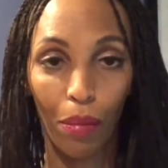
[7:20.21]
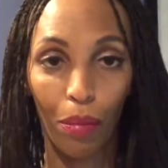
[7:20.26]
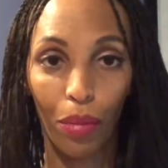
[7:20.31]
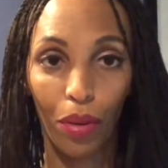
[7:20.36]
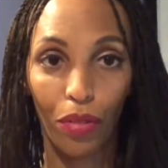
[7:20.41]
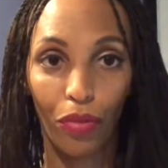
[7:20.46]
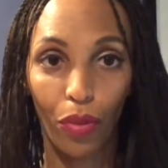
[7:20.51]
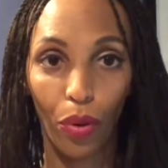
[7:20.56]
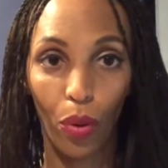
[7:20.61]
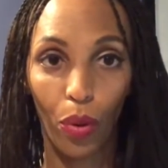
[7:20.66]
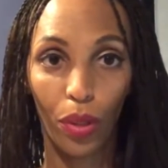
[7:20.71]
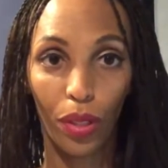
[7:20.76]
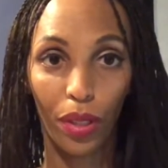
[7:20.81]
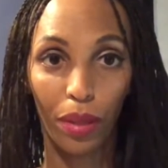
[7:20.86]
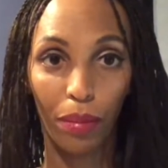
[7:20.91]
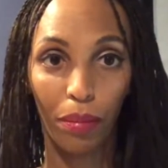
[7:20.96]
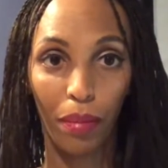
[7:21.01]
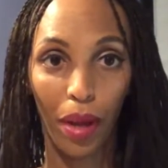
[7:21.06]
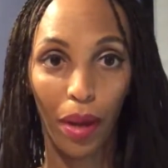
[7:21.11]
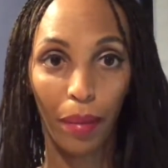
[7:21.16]

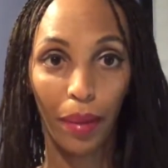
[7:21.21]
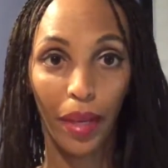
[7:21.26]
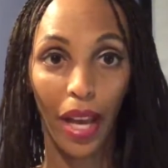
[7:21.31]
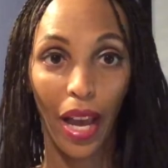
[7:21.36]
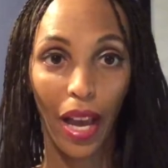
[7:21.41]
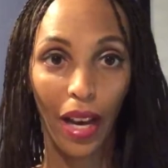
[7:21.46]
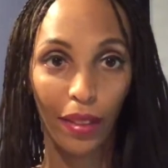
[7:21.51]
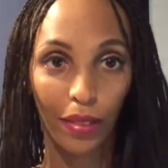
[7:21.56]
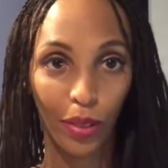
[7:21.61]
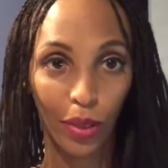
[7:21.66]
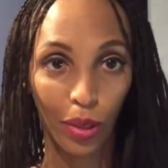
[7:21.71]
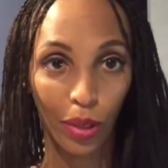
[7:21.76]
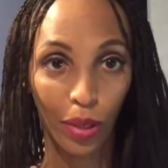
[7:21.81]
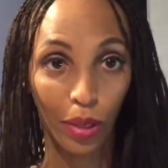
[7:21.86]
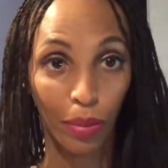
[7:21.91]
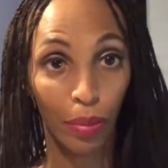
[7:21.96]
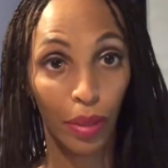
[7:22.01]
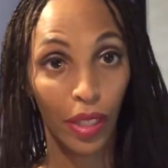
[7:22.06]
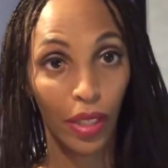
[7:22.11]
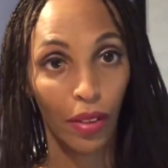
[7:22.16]
before, maybe after,
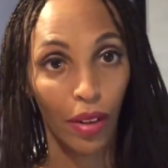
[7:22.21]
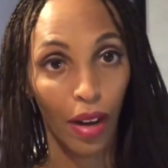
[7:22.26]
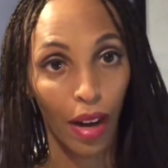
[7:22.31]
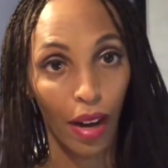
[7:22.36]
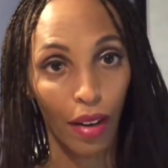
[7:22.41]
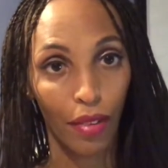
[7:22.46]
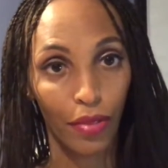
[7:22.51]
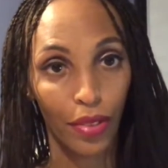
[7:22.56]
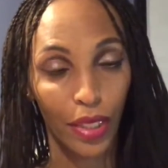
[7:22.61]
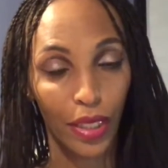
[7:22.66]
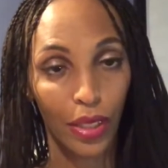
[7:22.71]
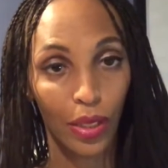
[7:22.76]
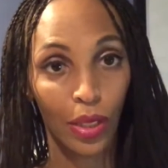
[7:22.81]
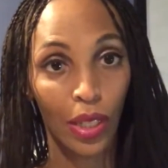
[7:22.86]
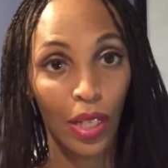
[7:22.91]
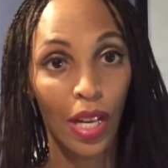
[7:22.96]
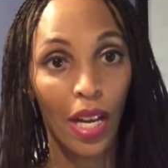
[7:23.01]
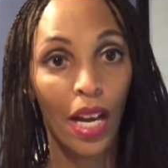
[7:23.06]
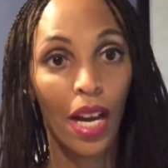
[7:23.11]
depending on how I feel.